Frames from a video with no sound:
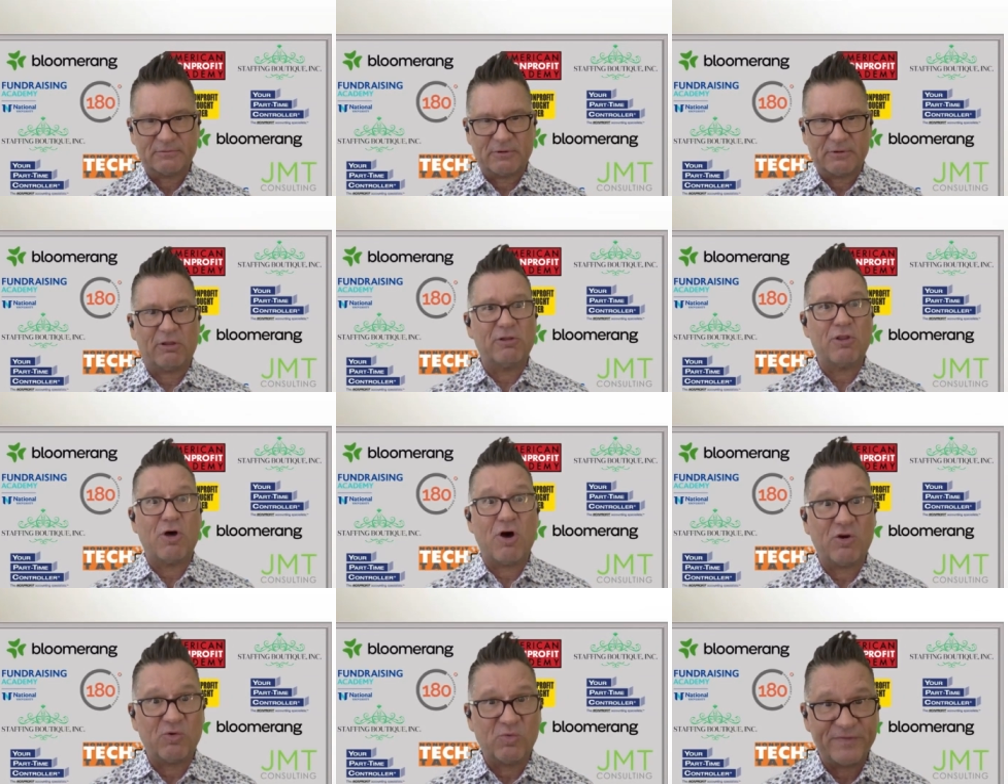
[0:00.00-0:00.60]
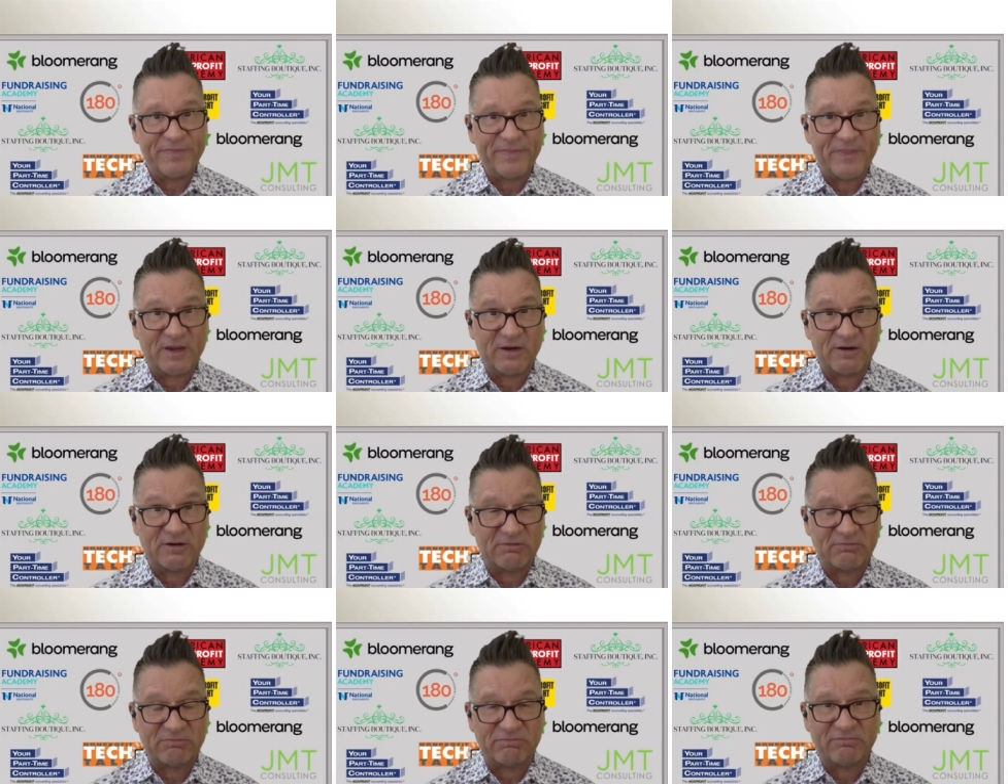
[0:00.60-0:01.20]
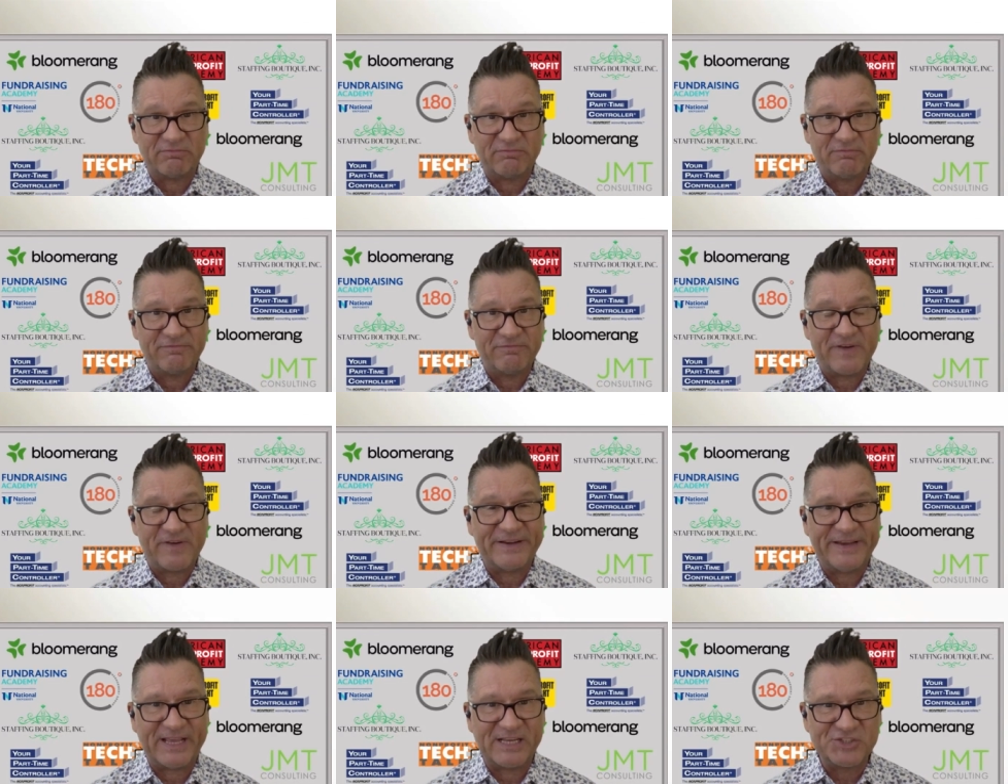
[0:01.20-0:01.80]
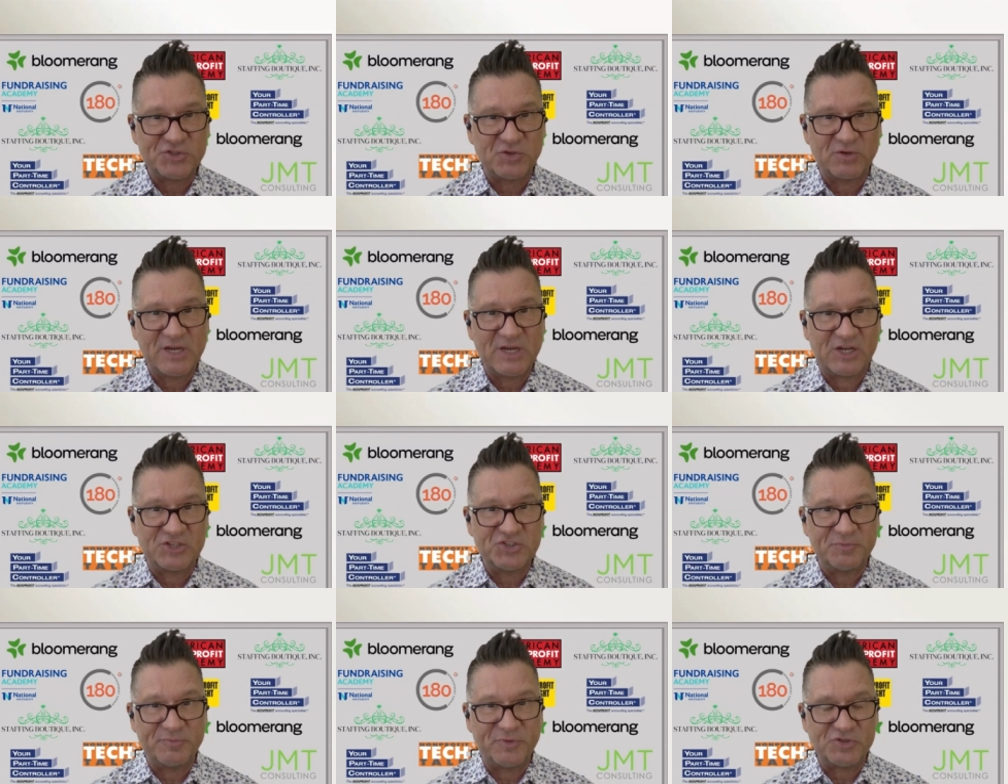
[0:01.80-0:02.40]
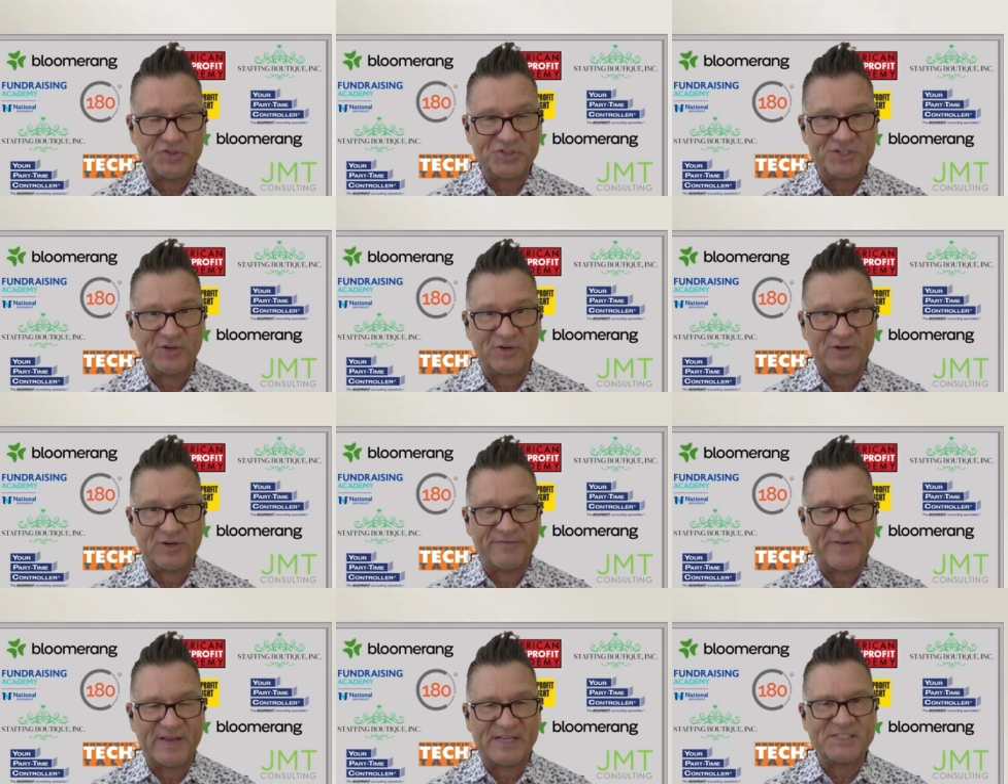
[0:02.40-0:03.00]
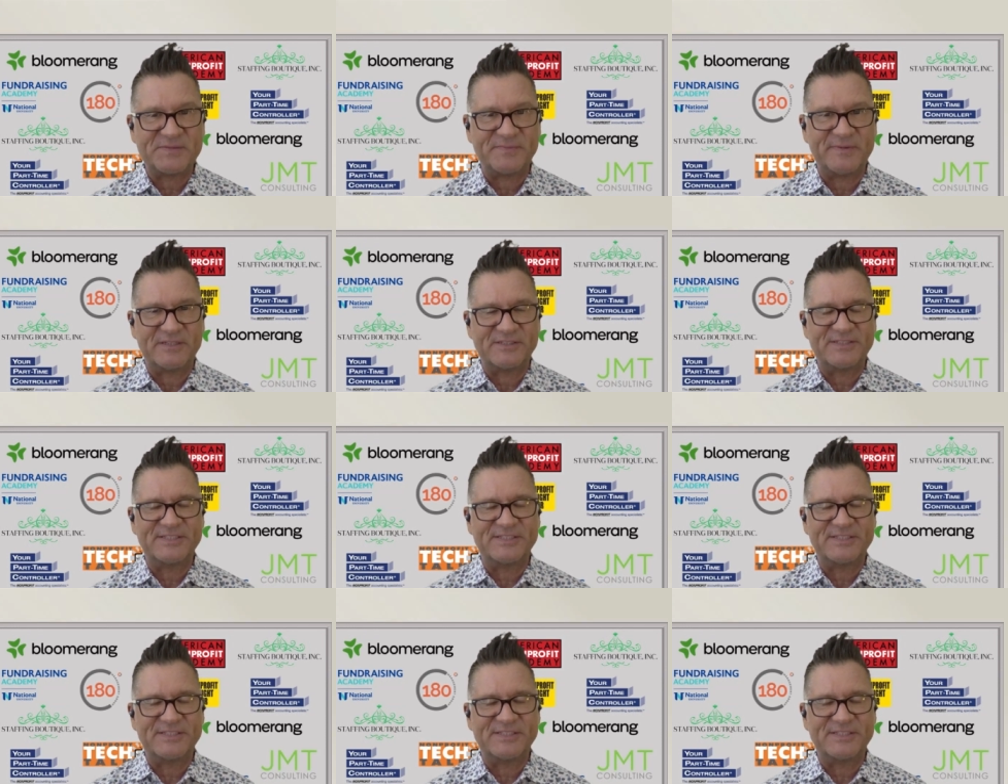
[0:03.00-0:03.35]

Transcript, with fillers: along with their financial contribution or investment.